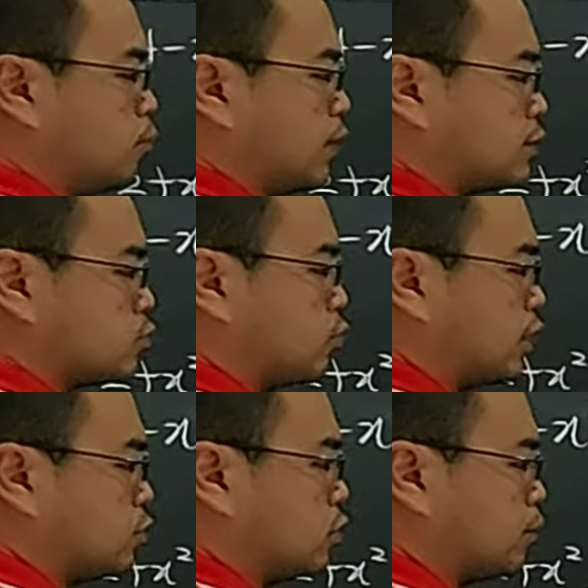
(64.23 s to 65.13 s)
plus
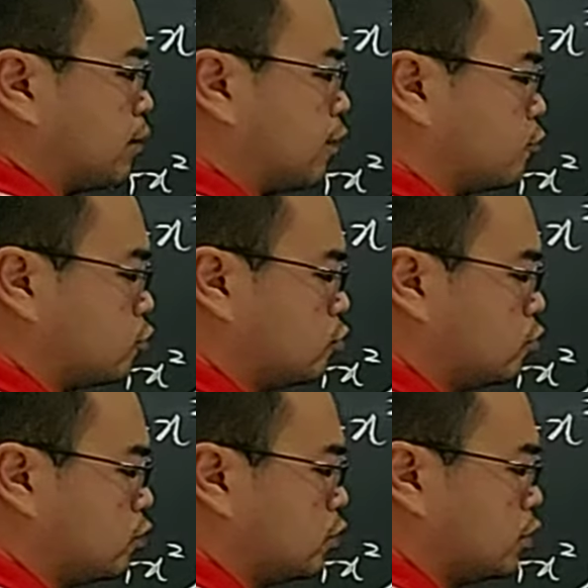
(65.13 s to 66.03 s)
1 to the power of
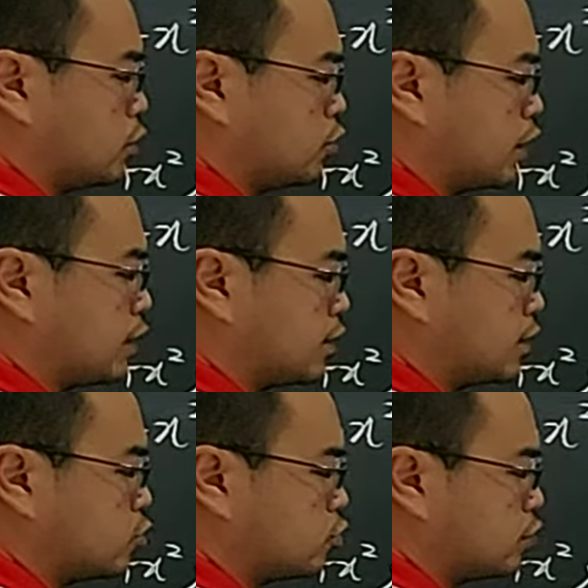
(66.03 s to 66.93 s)
2, you're
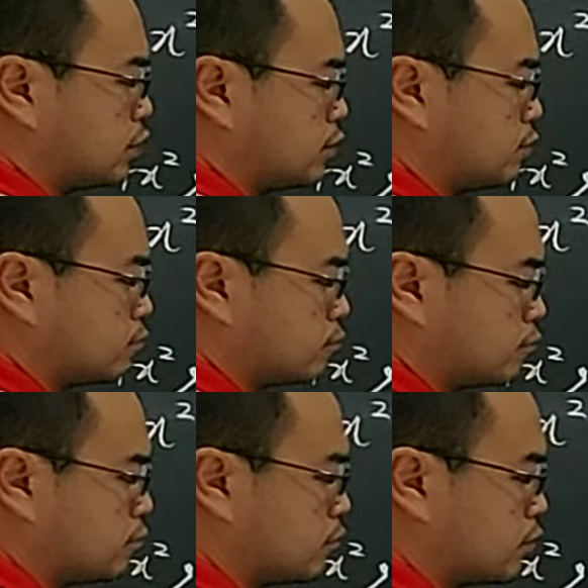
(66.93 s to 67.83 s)
getting 3.
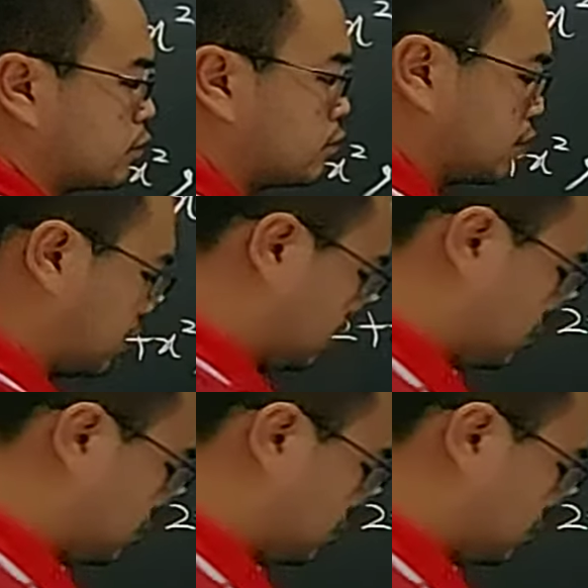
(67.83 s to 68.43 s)
Right?